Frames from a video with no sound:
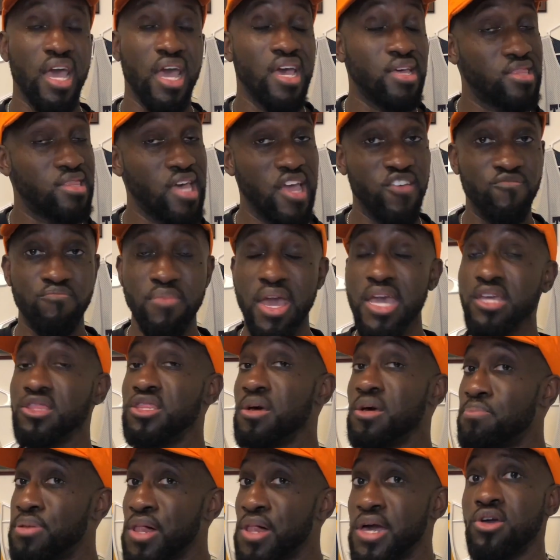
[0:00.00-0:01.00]
They've made the
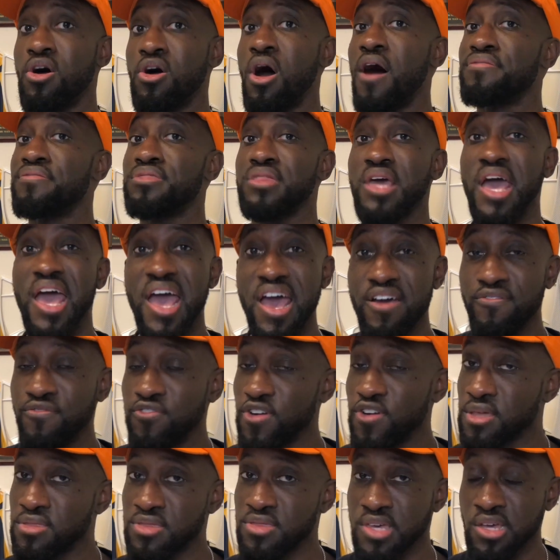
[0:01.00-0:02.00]
playoffs
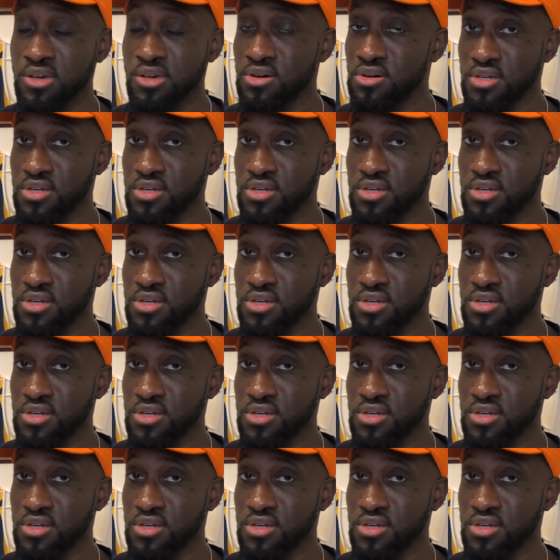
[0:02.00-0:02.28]
every single